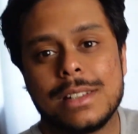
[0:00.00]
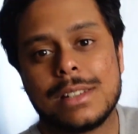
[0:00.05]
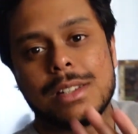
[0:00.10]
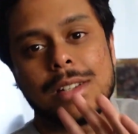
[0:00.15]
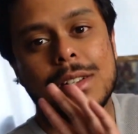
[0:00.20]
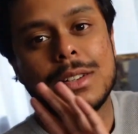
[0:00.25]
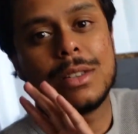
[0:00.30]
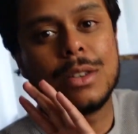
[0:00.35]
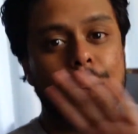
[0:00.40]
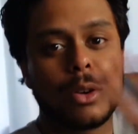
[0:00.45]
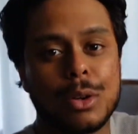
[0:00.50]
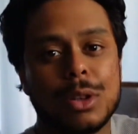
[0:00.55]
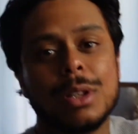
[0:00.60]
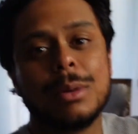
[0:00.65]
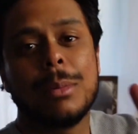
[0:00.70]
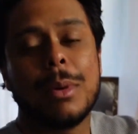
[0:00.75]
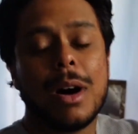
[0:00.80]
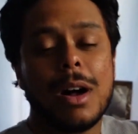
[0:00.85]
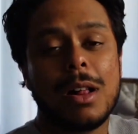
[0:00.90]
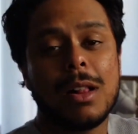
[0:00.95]
to go to the
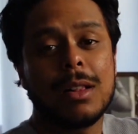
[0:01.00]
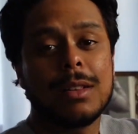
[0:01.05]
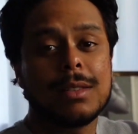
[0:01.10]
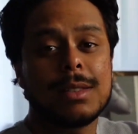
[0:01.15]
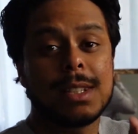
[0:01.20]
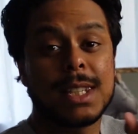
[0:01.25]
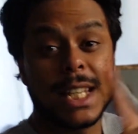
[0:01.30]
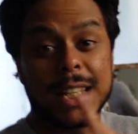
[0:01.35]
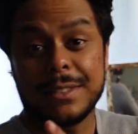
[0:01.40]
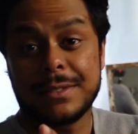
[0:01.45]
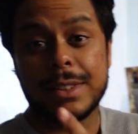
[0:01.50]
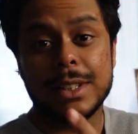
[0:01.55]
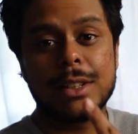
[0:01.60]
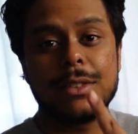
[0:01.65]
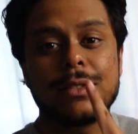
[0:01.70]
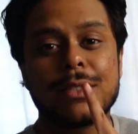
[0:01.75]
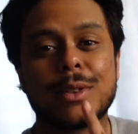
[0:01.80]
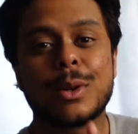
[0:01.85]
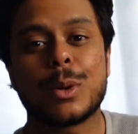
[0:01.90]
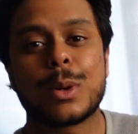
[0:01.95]
mall safely,
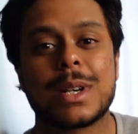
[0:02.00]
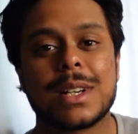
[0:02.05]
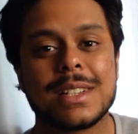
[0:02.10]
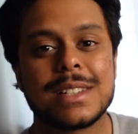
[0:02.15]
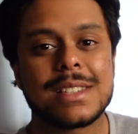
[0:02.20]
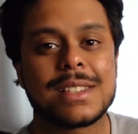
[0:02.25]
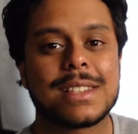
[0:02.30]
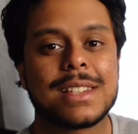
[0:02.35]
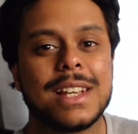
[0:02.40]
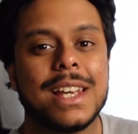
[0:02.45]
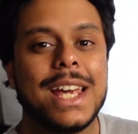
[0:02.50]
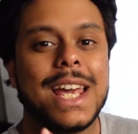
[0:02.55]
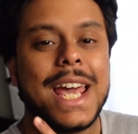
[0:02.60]
of course.